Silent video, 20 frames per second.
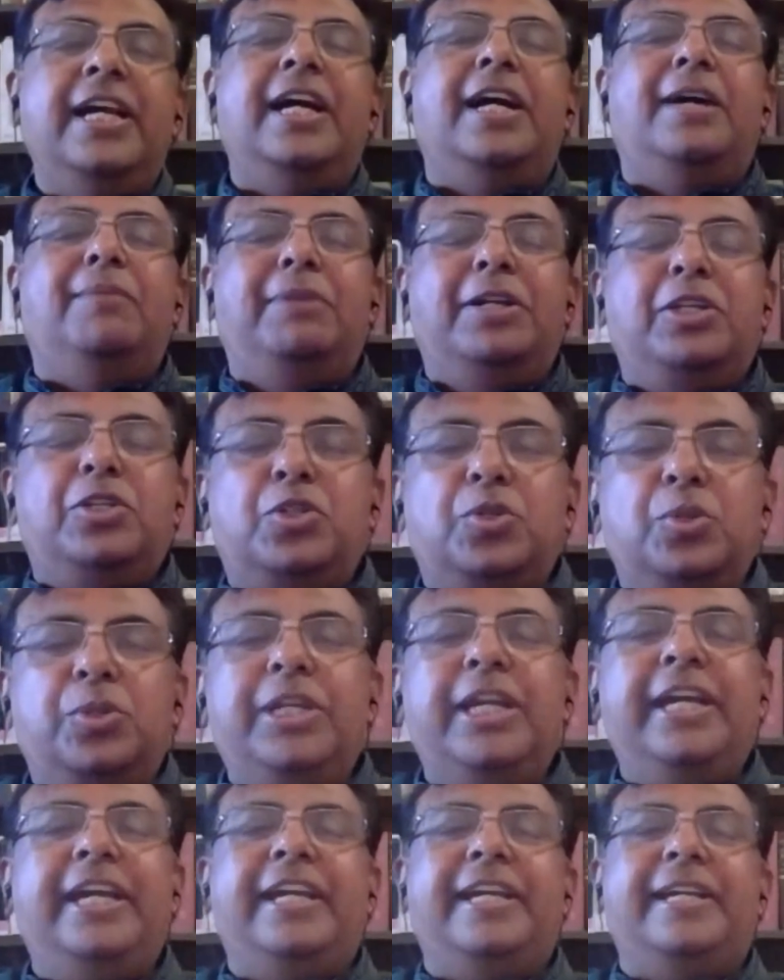But
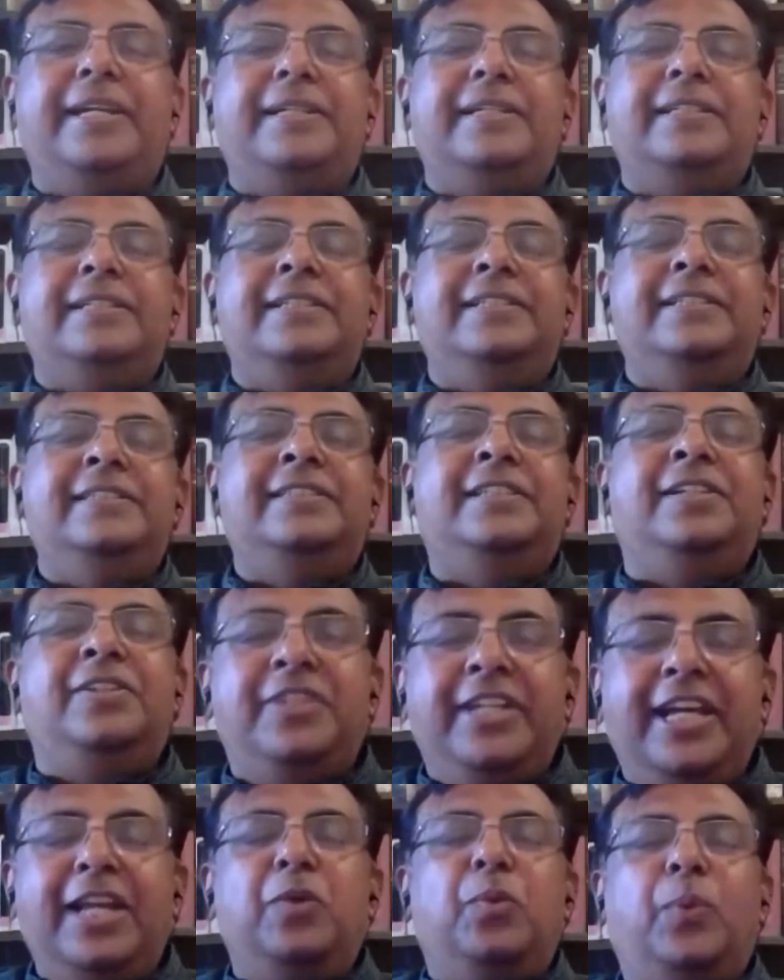today, the
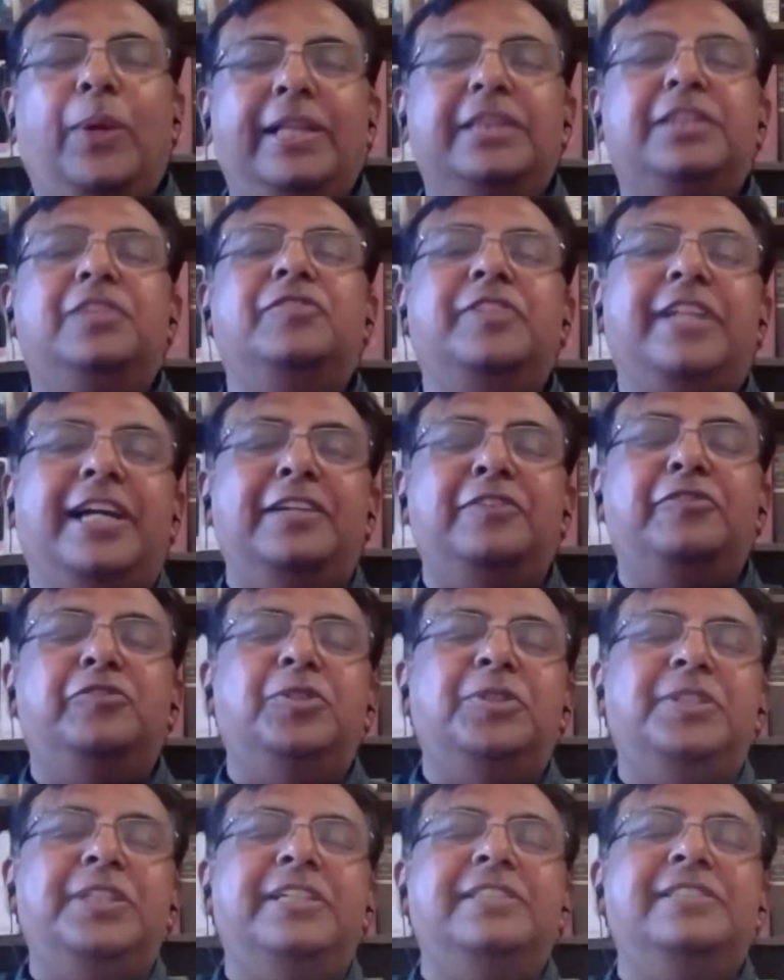real wealth of
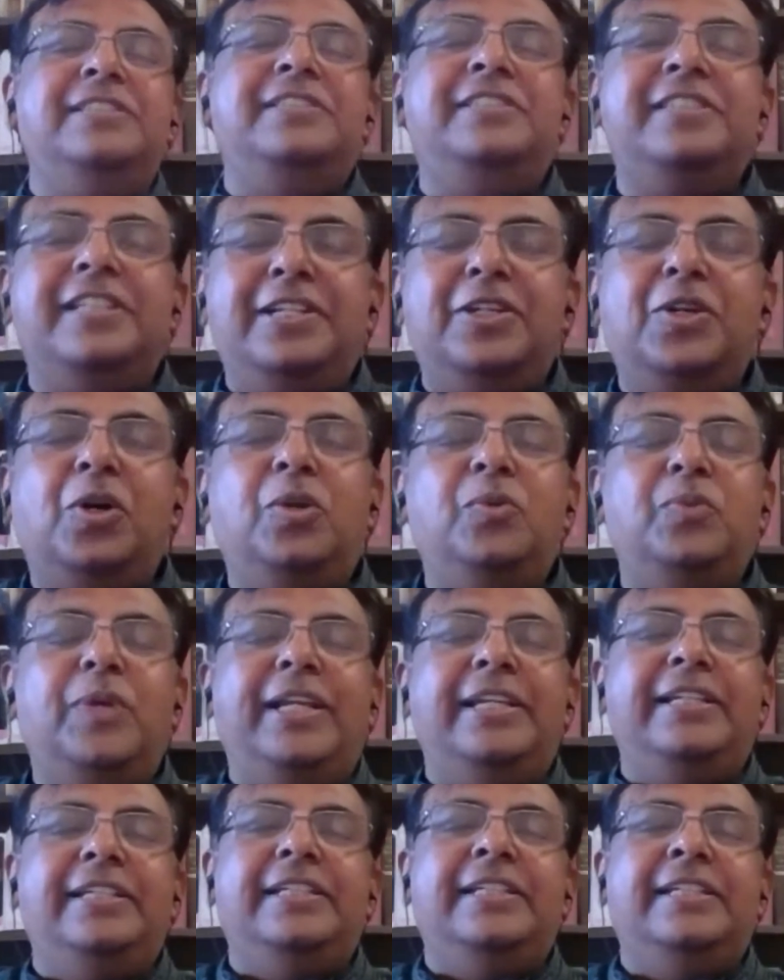California is in Silicon
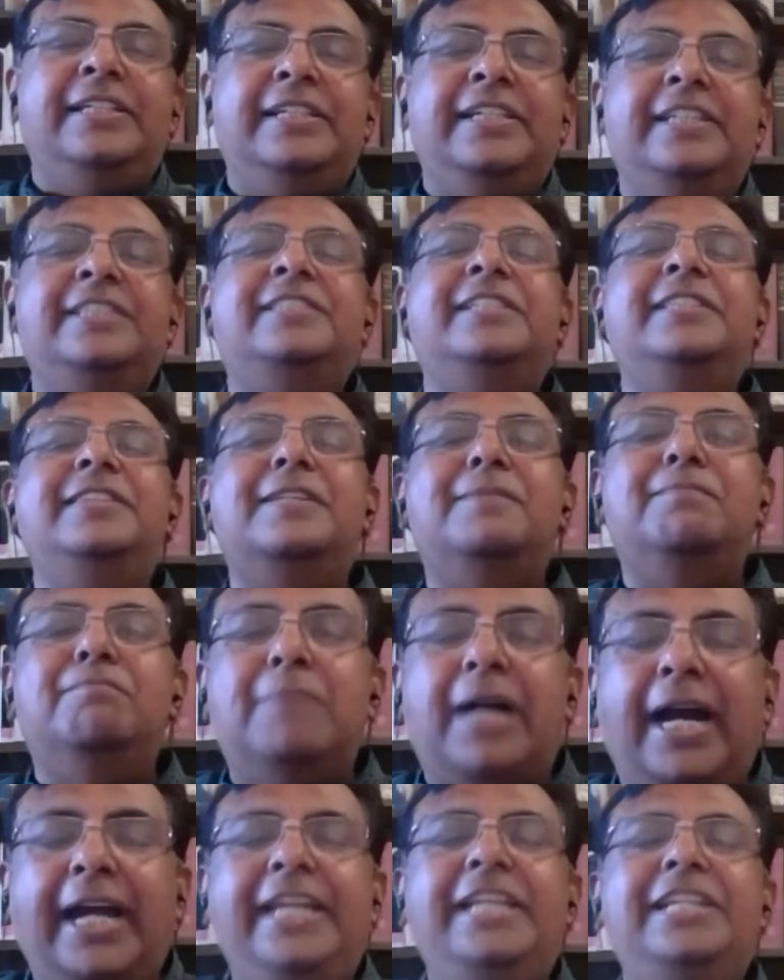Valley. It's in the
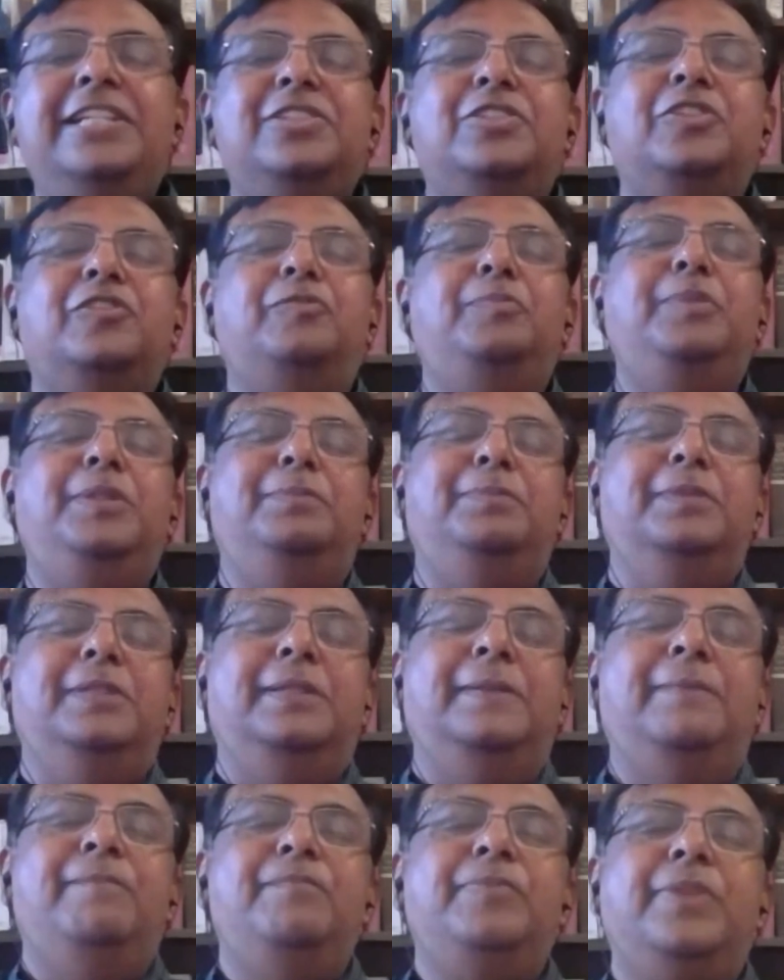minds of people
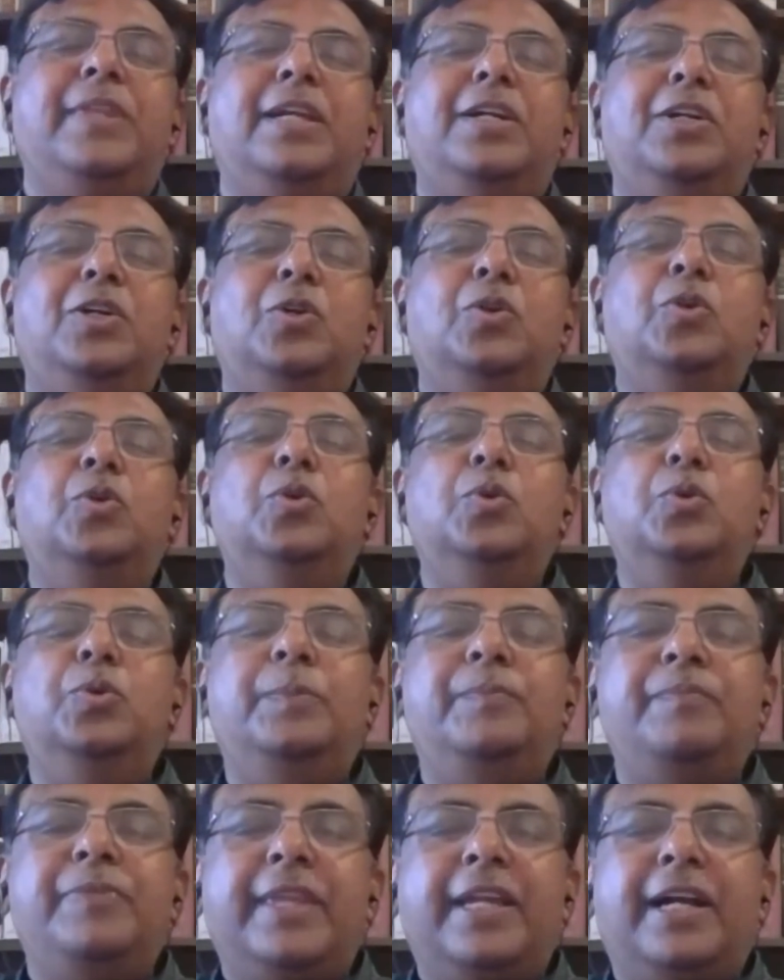
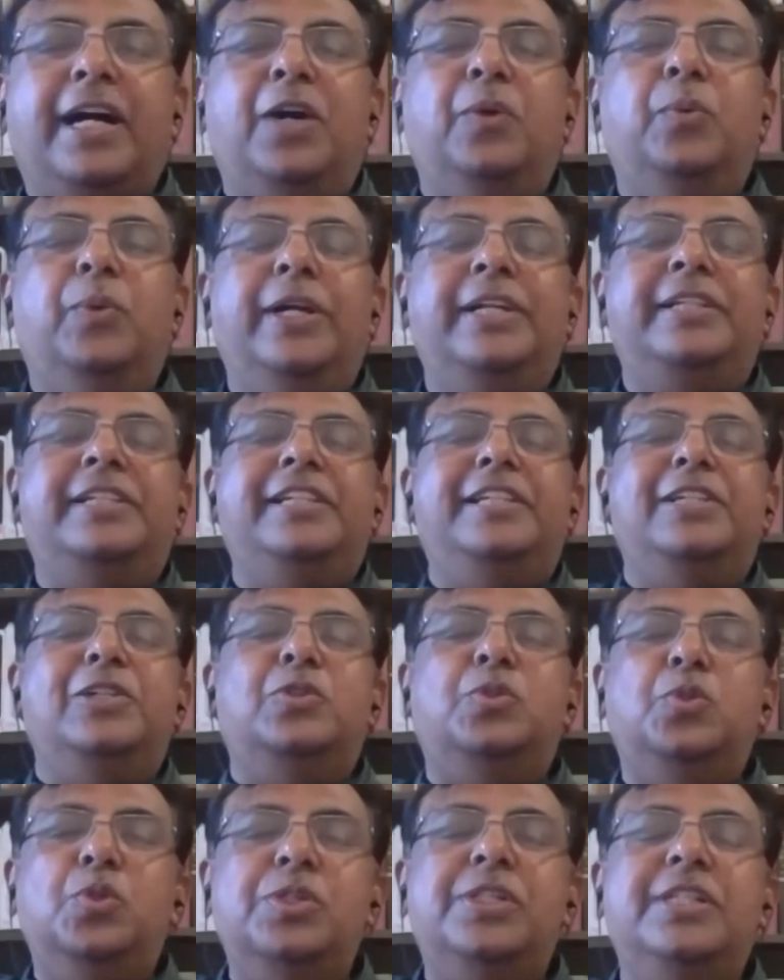who work in a
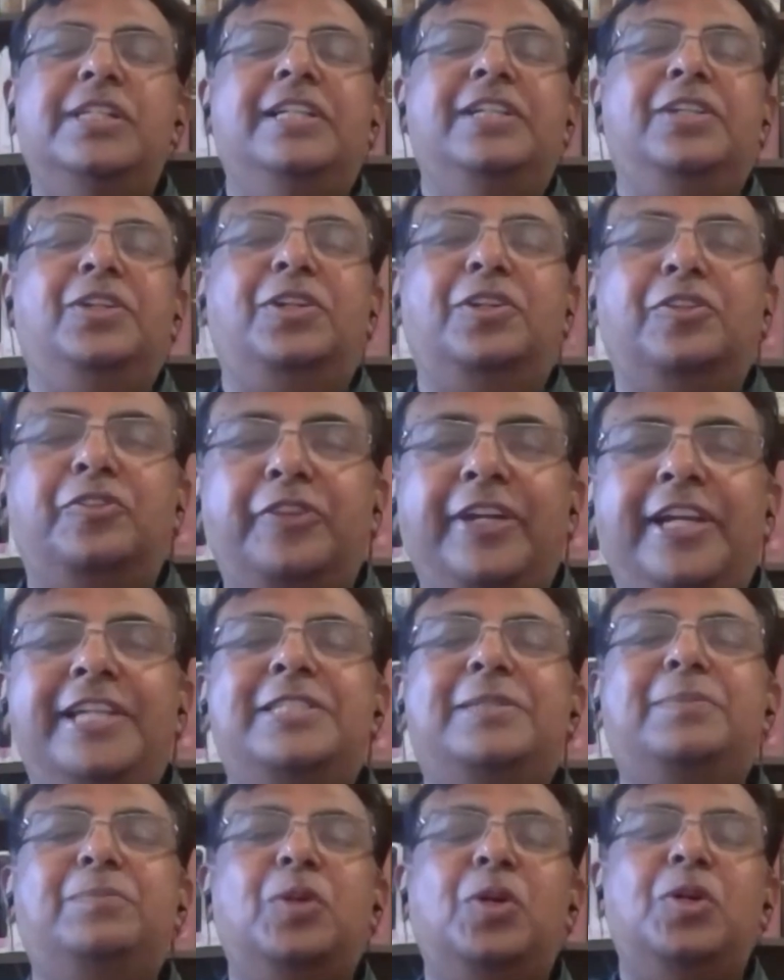Google or a
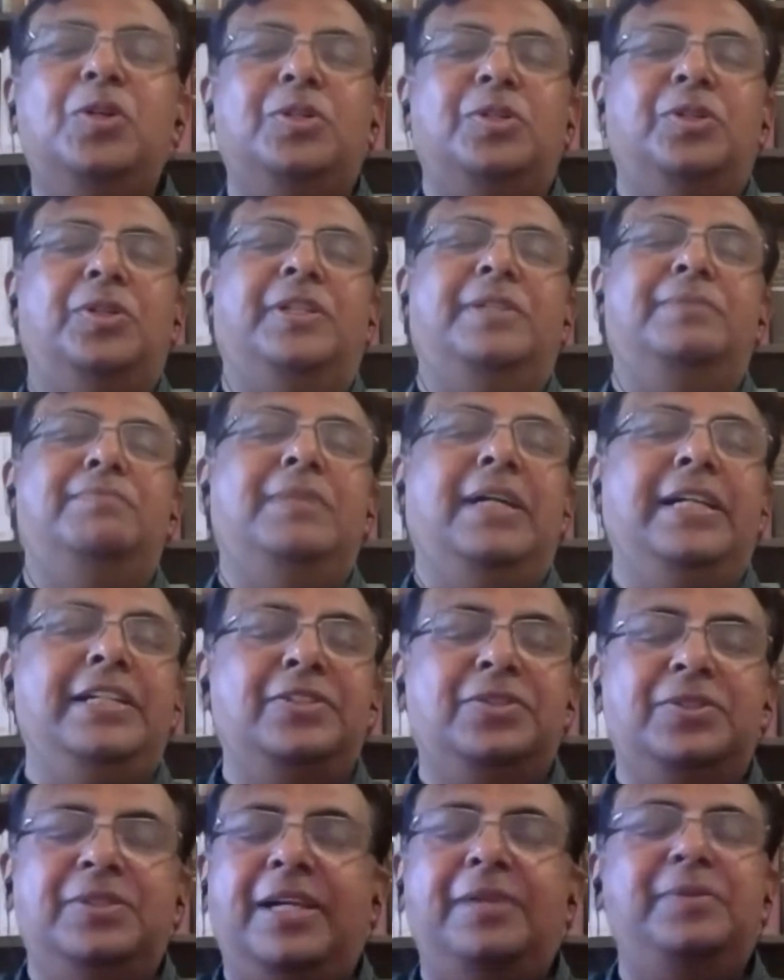Facebook or a
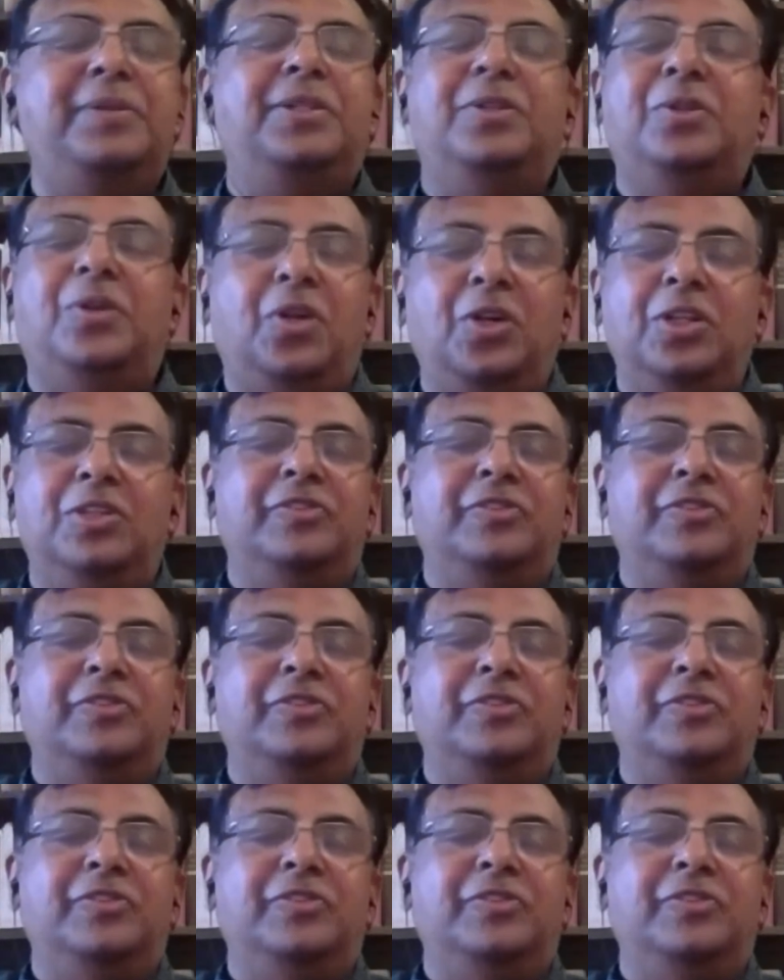micro, you know, all of